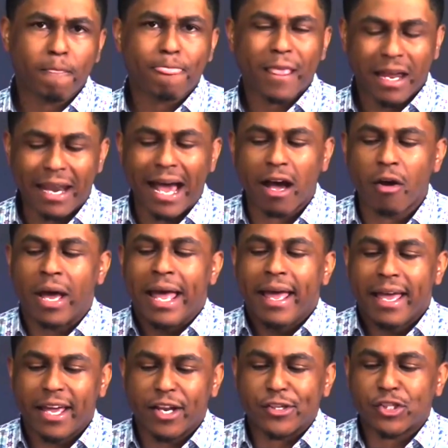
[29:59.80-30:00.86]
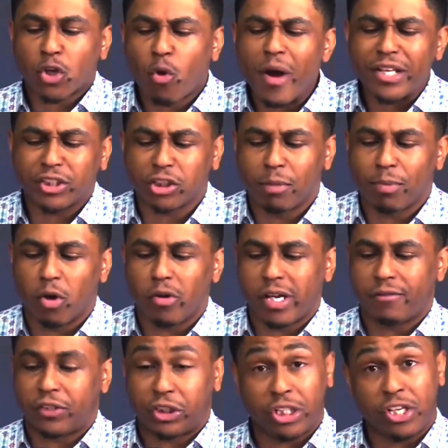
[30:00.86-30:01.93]
Now, it is questionable
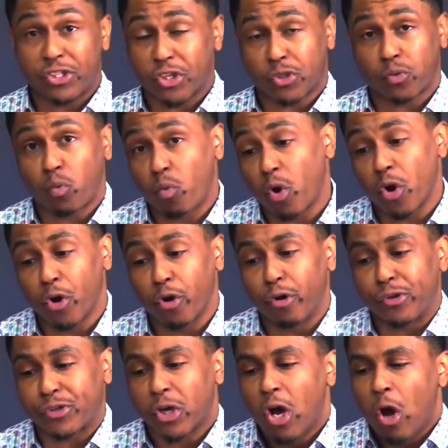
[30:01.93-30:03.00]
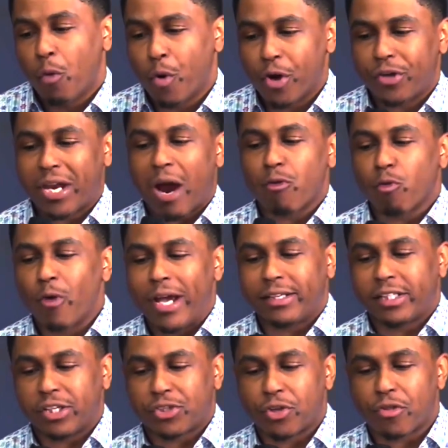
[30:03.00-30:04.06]
if Jesus' words were directed to the